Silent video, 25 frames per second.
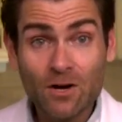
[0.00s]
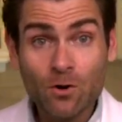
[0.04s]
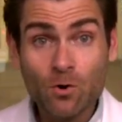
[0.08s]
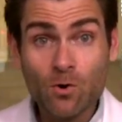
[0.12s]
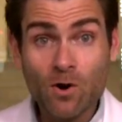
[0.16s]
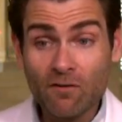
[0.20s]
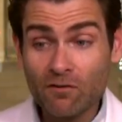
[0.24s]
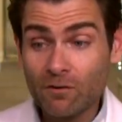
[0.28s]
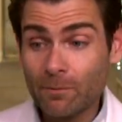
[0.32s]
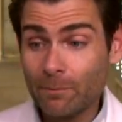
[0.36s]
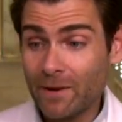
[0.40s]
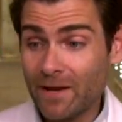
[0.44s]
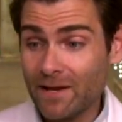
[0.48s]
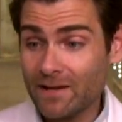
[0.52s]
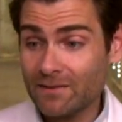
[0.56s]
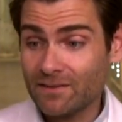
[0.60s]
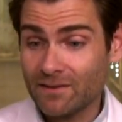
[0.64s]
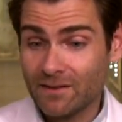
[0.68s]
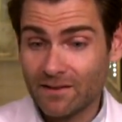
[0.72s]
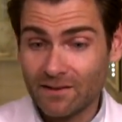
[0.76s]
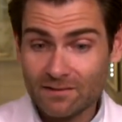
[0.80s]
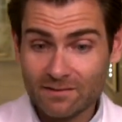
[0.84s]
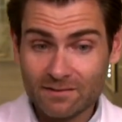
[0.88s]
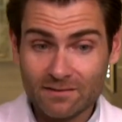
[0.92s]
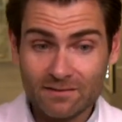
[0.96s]
whoever made
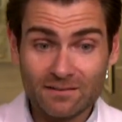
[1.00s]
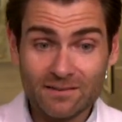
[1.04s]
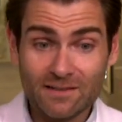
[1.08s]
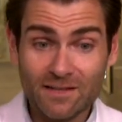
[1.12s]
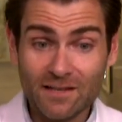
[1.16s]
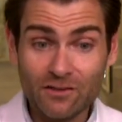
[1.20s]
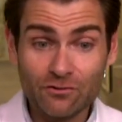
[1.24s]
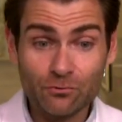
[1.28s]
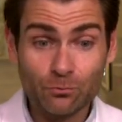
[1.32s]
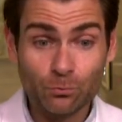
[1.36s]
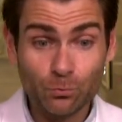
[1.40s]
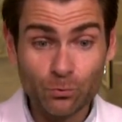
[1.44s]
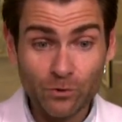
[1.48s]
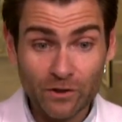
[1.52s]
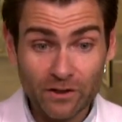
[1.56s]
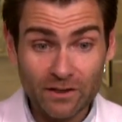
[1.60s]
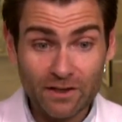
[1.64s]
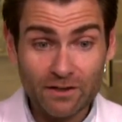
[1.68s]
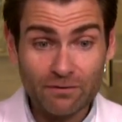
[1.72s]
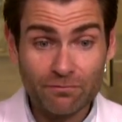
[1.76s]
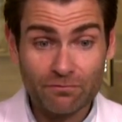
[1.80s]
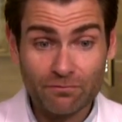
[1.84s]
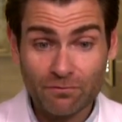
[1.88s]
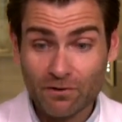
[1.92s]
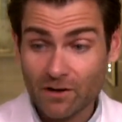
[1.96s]
this is
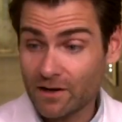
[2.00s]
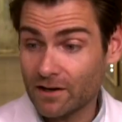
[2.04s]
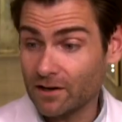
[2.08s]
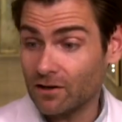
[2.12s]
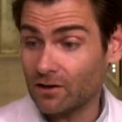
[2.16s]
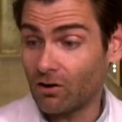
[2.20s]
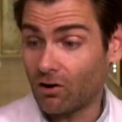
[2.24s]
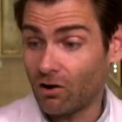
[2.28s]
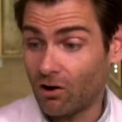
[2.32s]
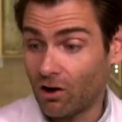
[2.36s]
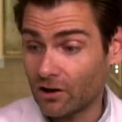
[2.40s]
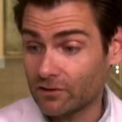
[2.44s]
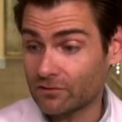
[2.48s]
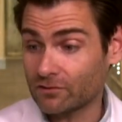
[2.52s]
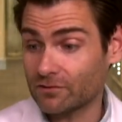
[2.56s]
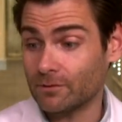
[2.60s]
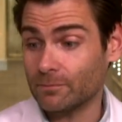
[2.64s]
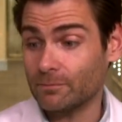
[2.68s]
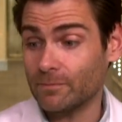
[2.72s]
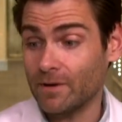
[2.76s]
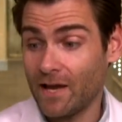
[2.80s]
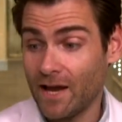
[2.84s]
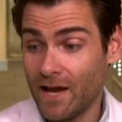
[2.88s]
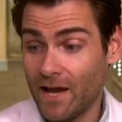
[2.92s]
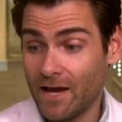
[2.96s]
really freaking
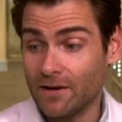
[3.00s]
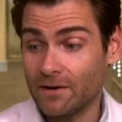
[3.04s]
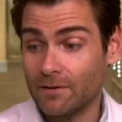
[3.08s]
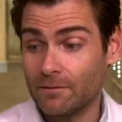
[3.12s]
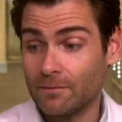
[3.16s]
awesome at